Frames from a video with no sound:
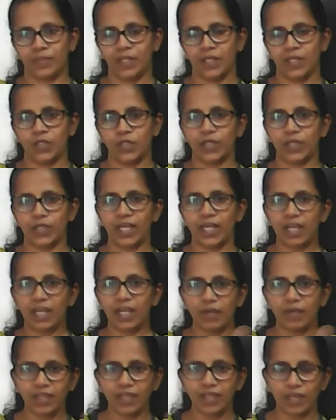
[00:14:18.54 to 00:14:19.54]
So they are
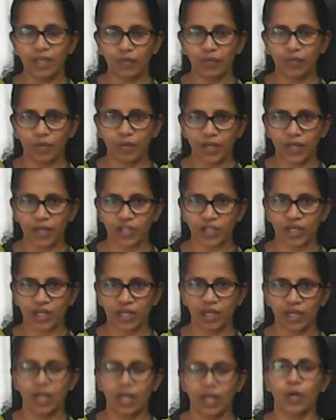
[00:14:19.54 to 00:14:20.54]
given the
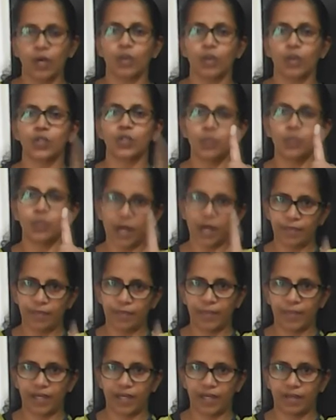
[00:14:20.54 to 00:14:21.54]
information cost of 1
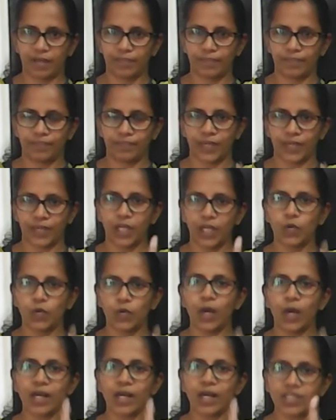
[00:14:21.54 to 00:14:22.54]
pen. And you
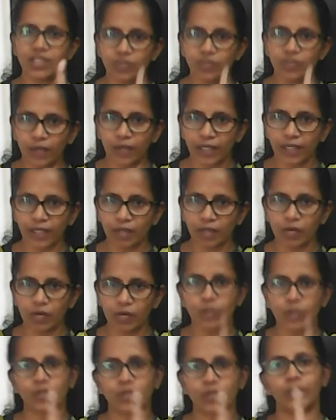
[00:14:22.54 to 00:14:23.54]
are asked to find out
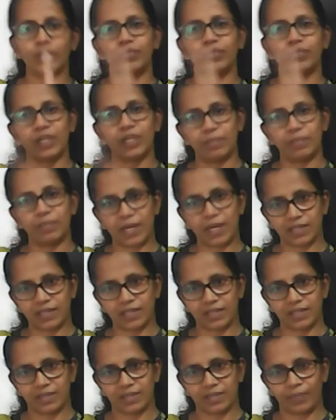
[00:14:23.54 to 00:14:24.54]
cost of 15
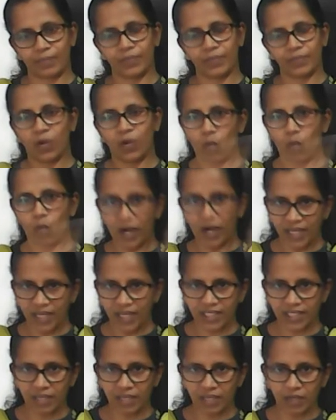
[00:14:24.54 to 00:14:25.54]
pens. 1
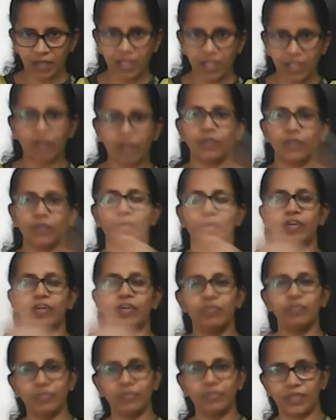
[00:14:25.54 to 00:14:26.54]
is given, you have to find
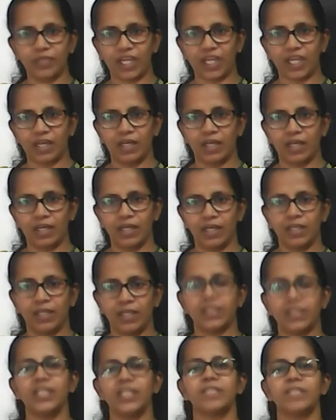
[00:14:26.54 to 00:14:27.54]
out 15.
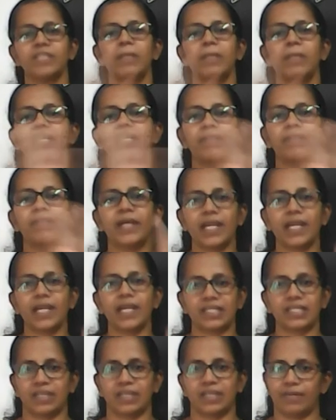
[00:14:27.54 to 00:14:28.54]
That is
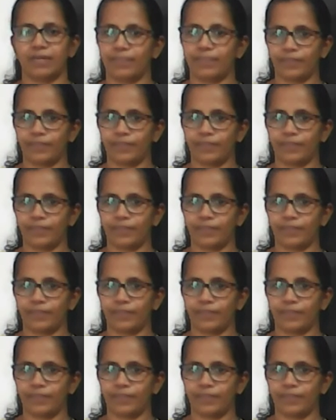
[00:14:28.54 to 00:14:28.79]
multiplication.